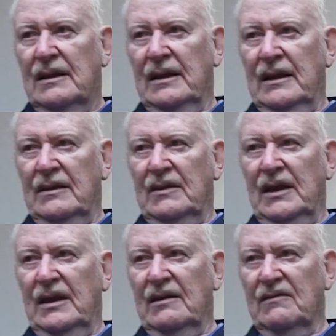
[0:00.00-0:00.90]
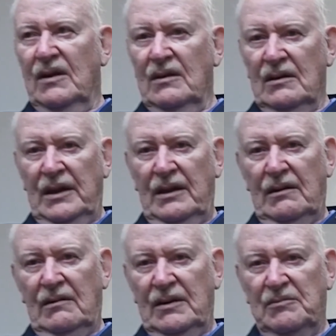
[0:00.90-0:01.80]
and they have long
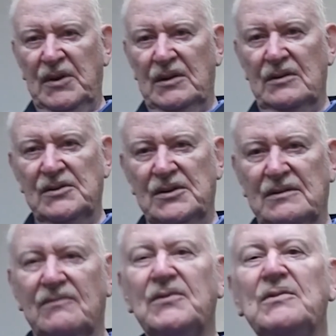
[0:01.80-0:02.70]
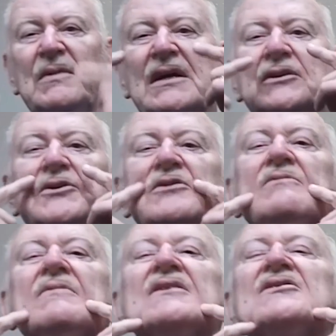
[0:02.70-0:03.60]
hair and beards and Fu Manchu
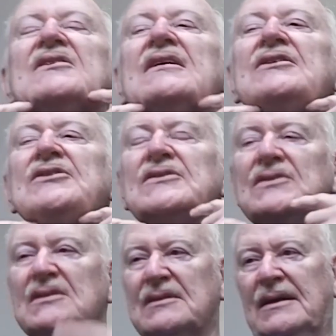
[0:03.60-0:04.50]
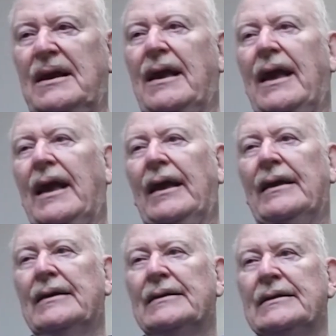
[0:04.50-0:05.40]
mustaches,
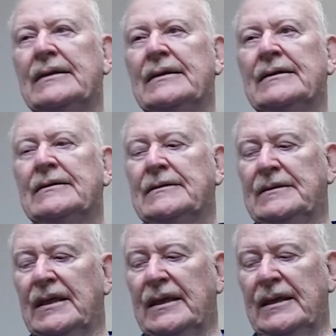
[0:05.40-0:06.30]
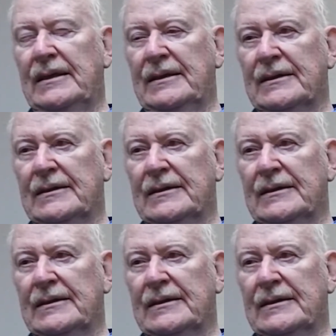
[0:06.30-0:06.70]
and they